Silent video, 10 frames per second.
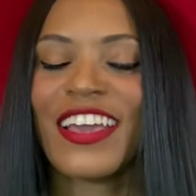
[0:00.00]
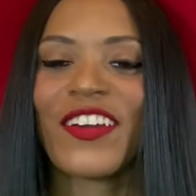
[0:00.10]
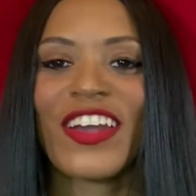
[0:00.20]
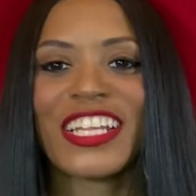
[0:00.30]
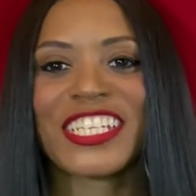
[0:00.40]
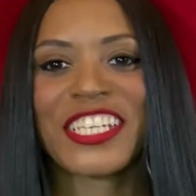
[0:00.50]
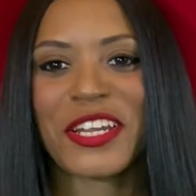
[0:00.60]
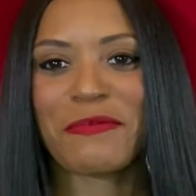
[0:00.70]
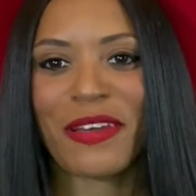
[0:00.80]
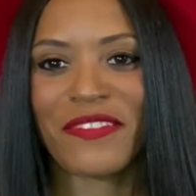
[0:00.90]
go ahead and
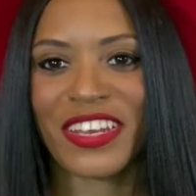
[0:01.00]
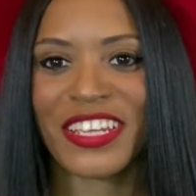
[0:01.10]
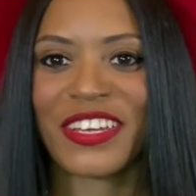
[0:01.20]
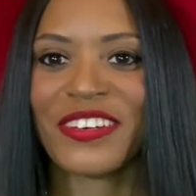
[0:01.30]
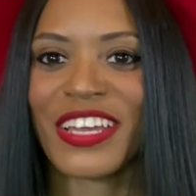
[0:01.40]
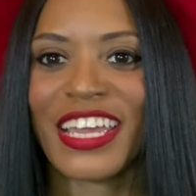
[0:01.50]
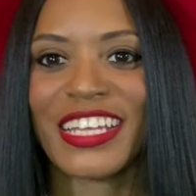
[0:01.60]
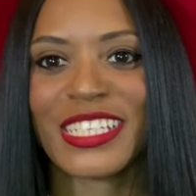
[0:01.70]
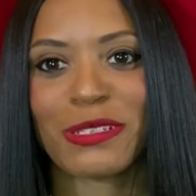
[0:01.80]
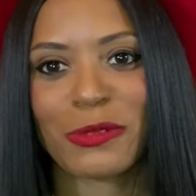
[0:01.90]
share my video
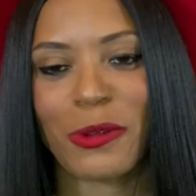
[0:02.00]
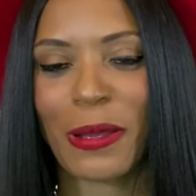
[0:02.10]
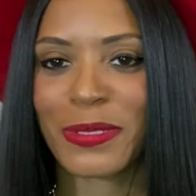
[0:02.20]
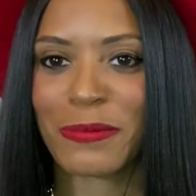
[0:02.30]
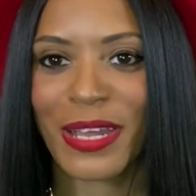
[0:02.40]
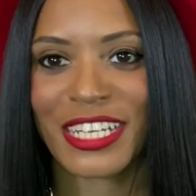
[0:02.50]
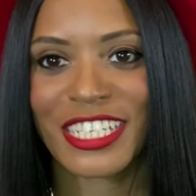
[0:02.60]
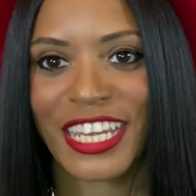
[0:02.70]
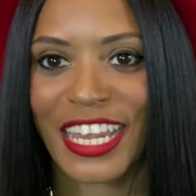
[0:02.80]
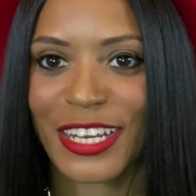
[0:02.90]
and subscribe to my
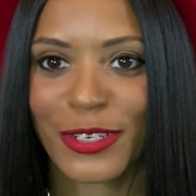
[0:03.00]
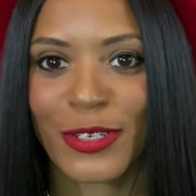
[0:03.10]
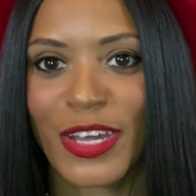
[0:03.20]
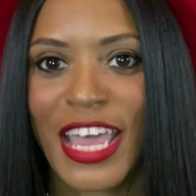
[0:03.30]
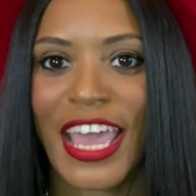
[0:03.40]
channel.